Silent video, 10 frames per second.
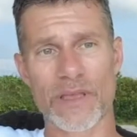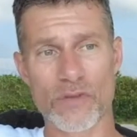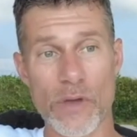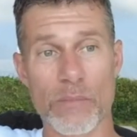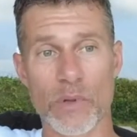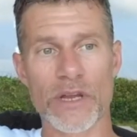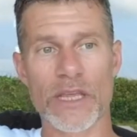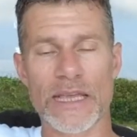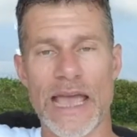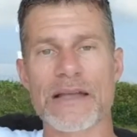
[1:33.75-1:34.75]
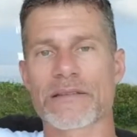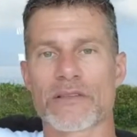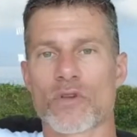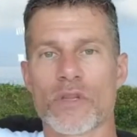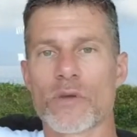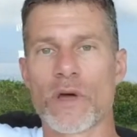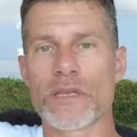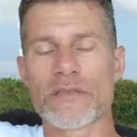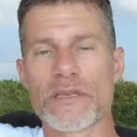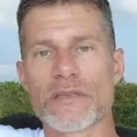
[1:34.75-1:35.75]
If you have bloating and gas, that's only one
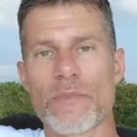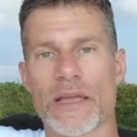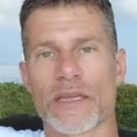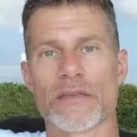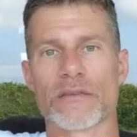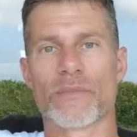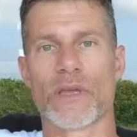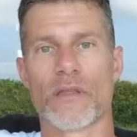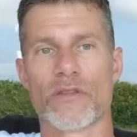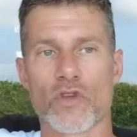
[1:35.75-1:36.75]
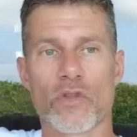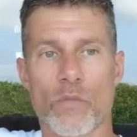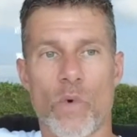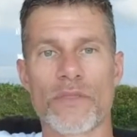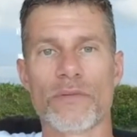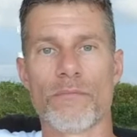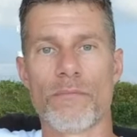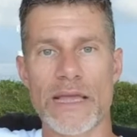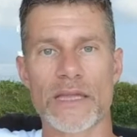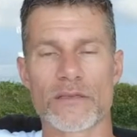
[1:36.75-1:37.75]
disease mechanism. There's only one
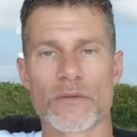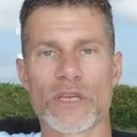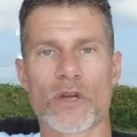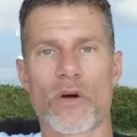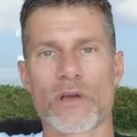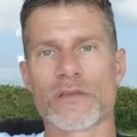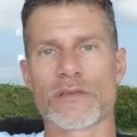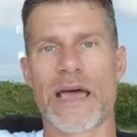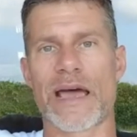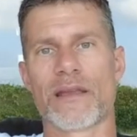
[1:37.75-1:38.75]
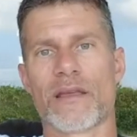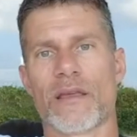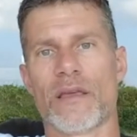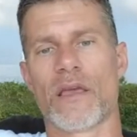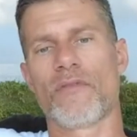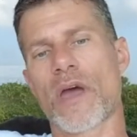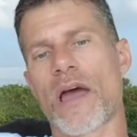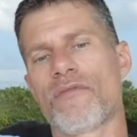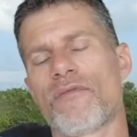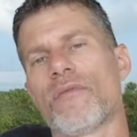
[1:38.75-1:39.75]
mechanism that causes that. If you
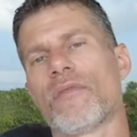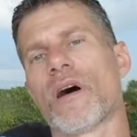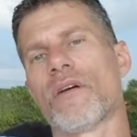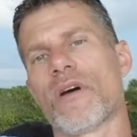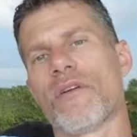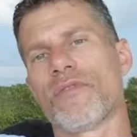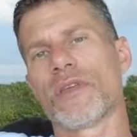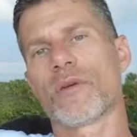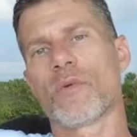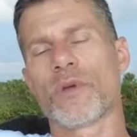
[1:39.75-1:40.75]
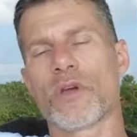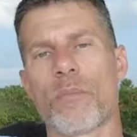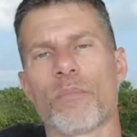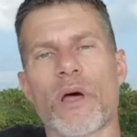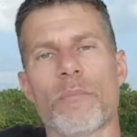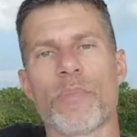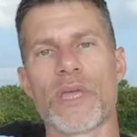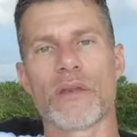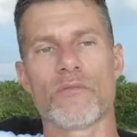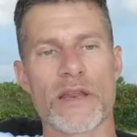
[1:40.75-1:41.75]
have a feeling, what we call plum
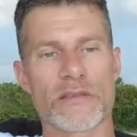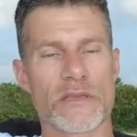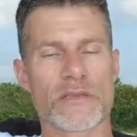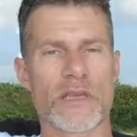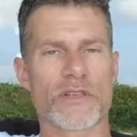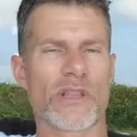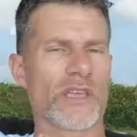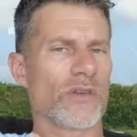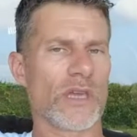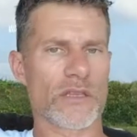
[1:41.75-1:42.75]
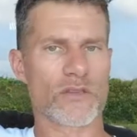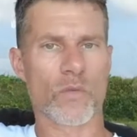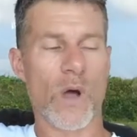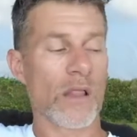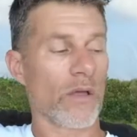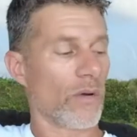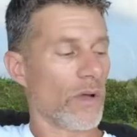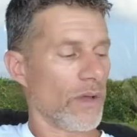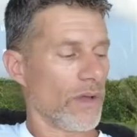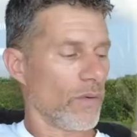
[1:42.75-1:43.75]
pit, right, a sensation like you can't swallow,
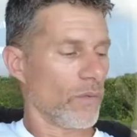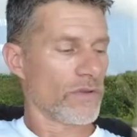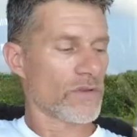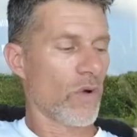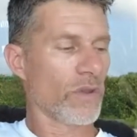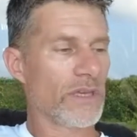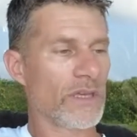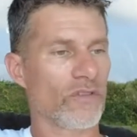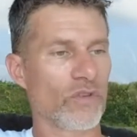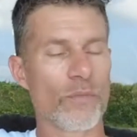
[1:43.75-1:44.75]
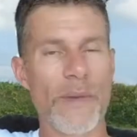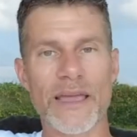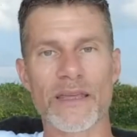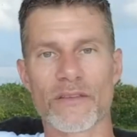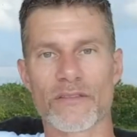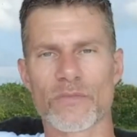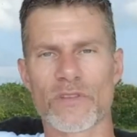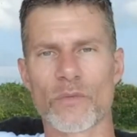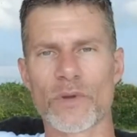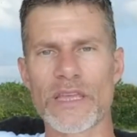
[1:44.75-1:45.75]
well, there's only two mechanisms
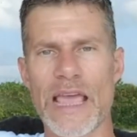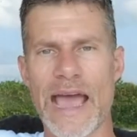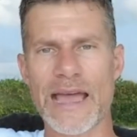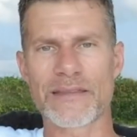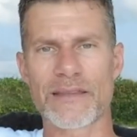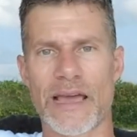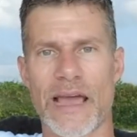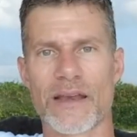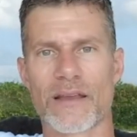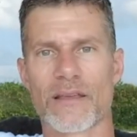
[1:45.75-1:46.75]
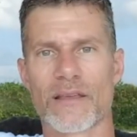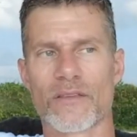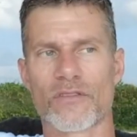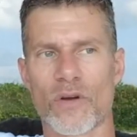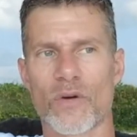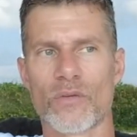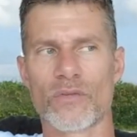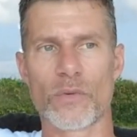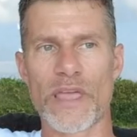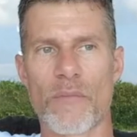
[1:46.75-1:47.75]
that really add to that. So
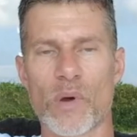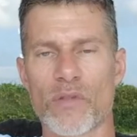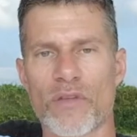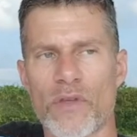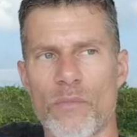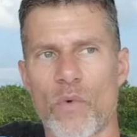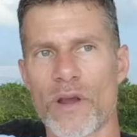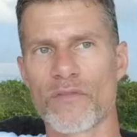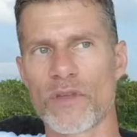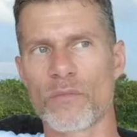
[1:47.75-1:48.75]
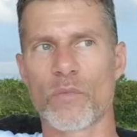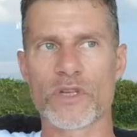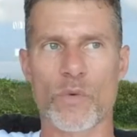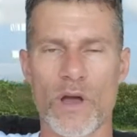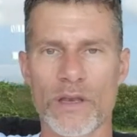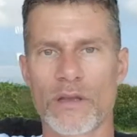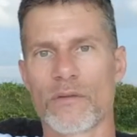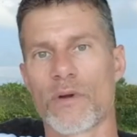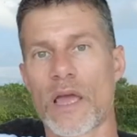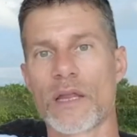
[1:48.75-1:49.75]
do we have both of them? One of them? Which one?
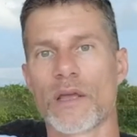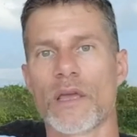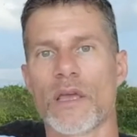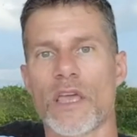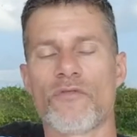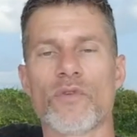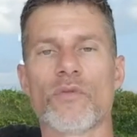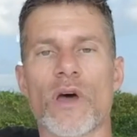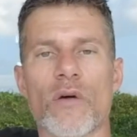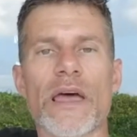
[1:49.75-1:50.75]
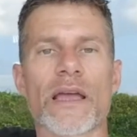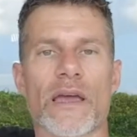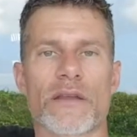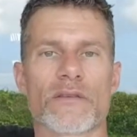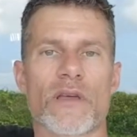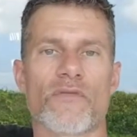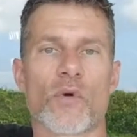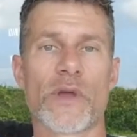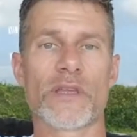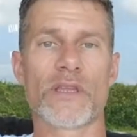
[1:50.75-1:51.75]
Right? If you know that kind of stuff
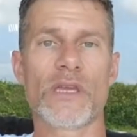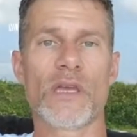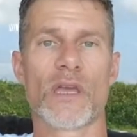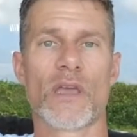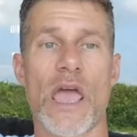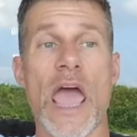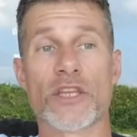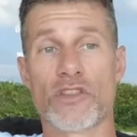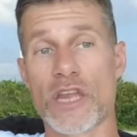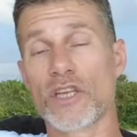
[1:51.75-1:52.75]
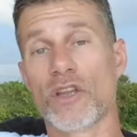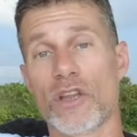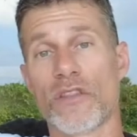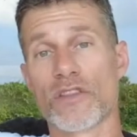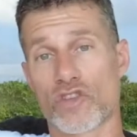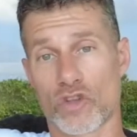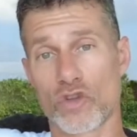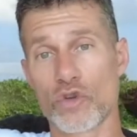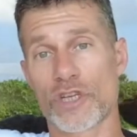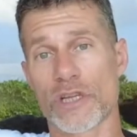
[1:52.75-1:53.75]
quickly, and then the
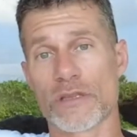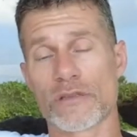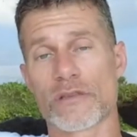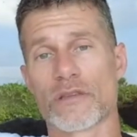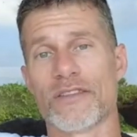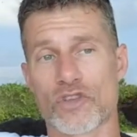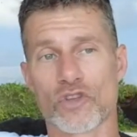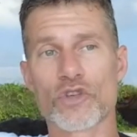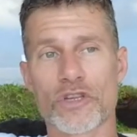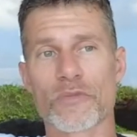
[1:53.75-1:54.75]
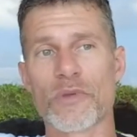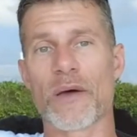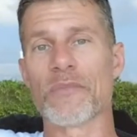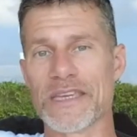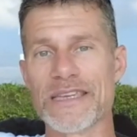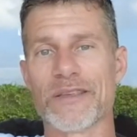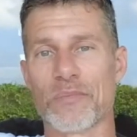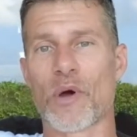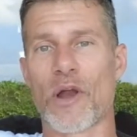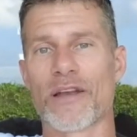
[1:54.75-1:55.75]
solutions become the easy
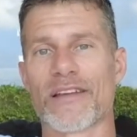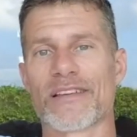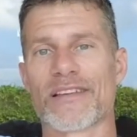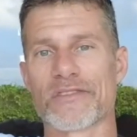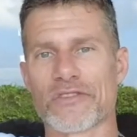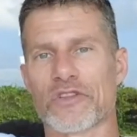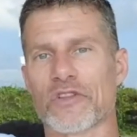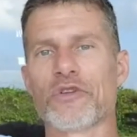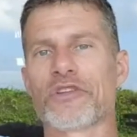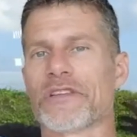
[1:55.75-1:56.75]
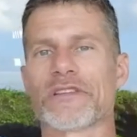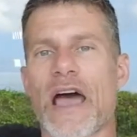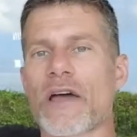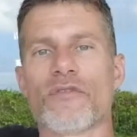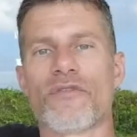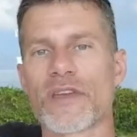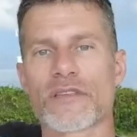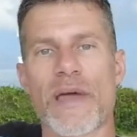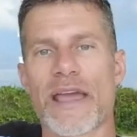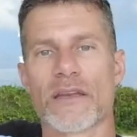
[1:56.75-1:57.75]
part, because the solutions to how you
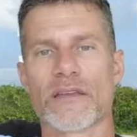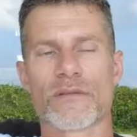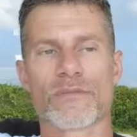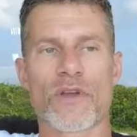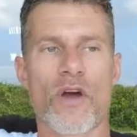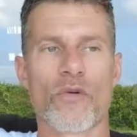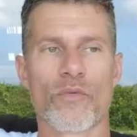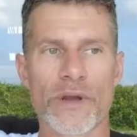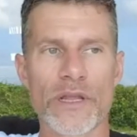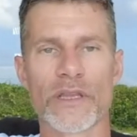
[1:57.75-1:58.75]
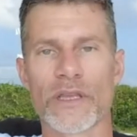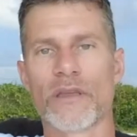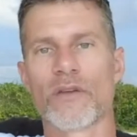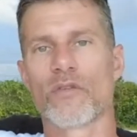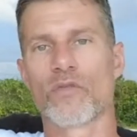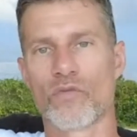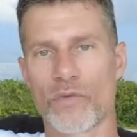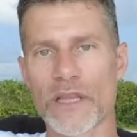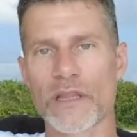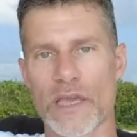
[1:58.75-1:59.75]
fix mechanisms are really,
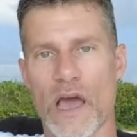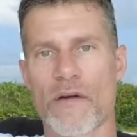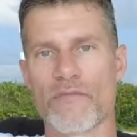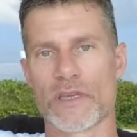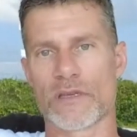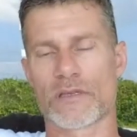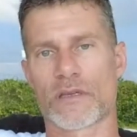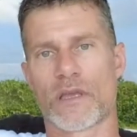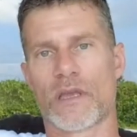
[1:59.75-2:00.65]
really obvious.